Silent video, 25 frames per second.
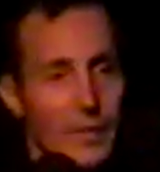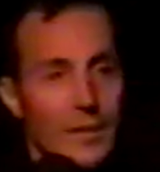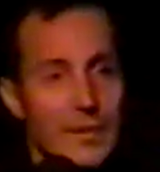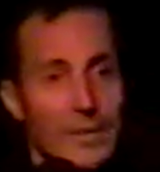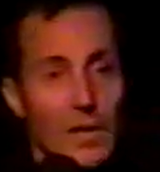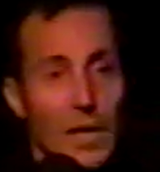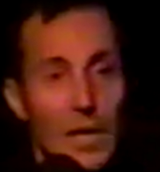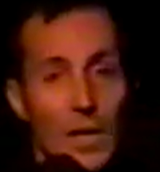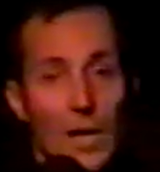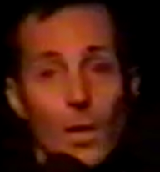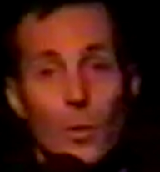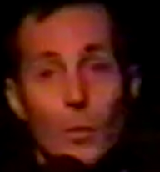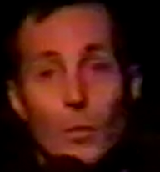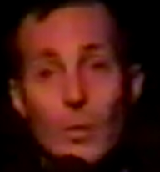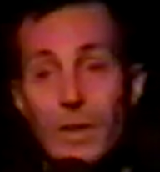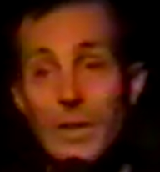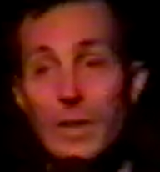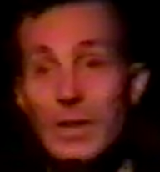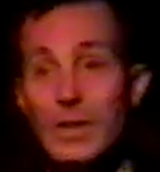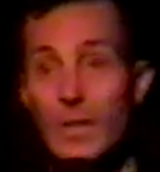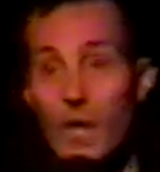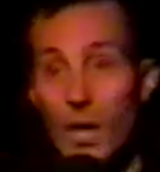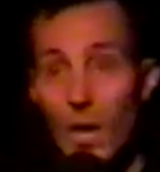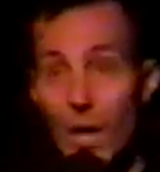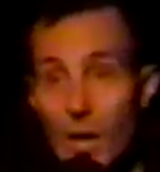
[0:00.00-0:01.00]
friends were
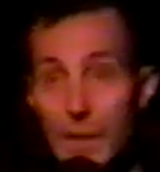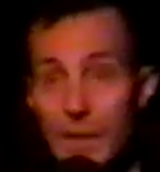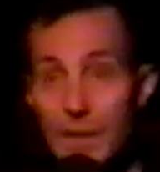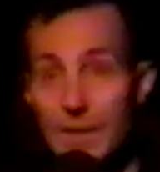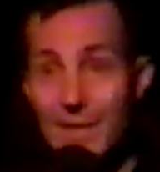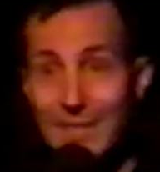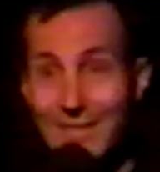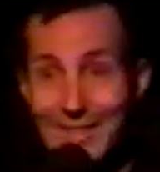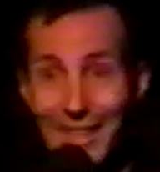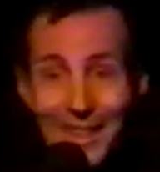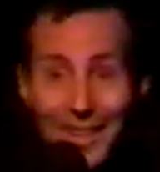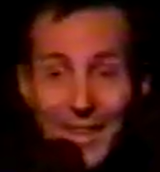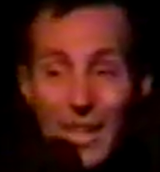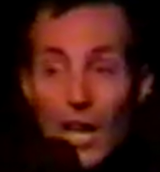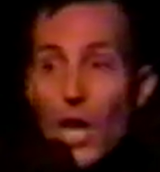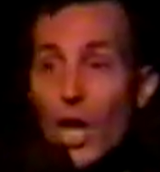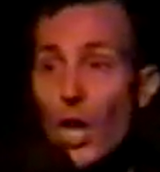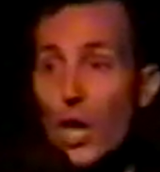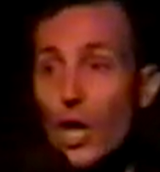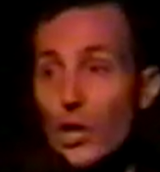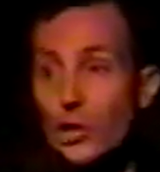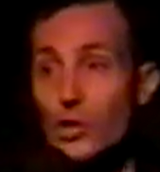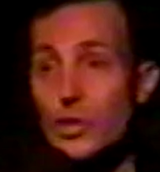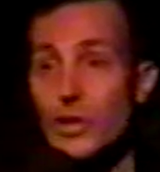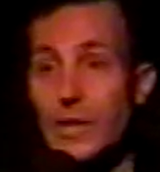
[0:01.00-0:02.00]
in the audience.
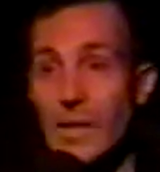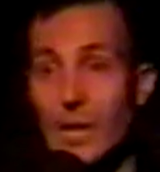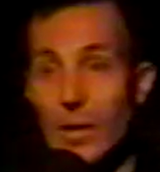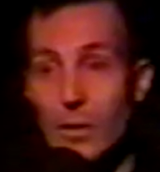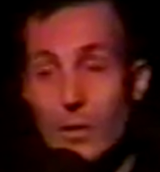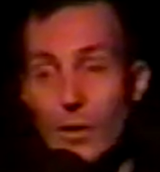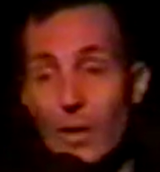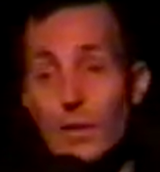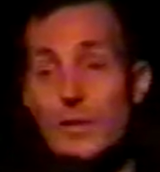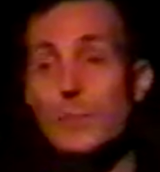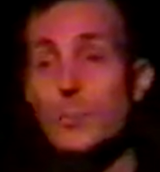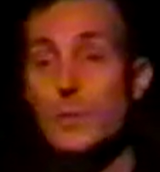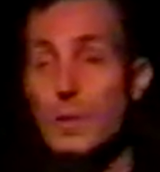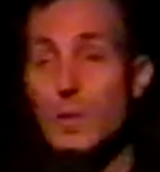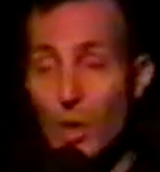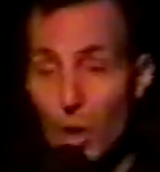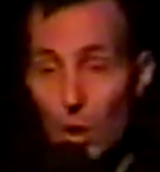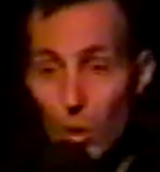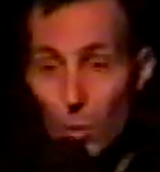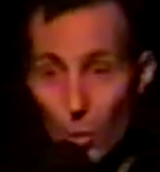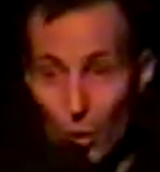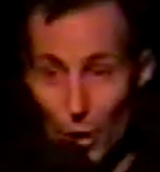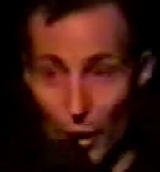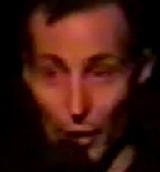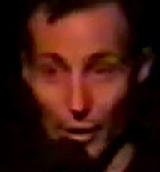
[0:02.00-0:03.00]
She now calls them
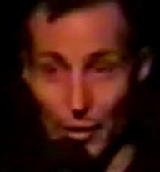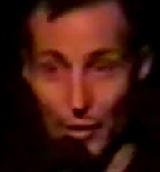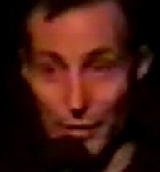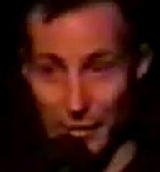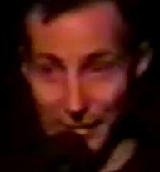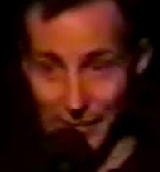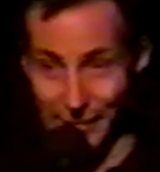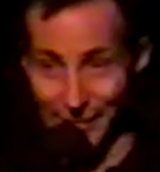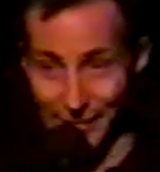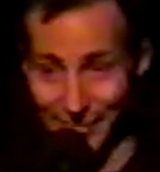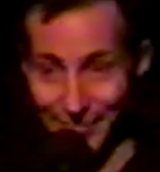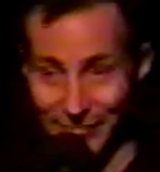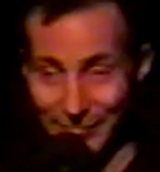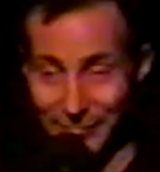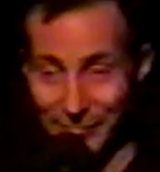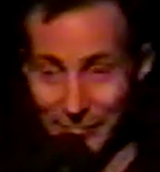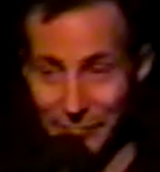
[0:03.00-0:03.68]
co-workers.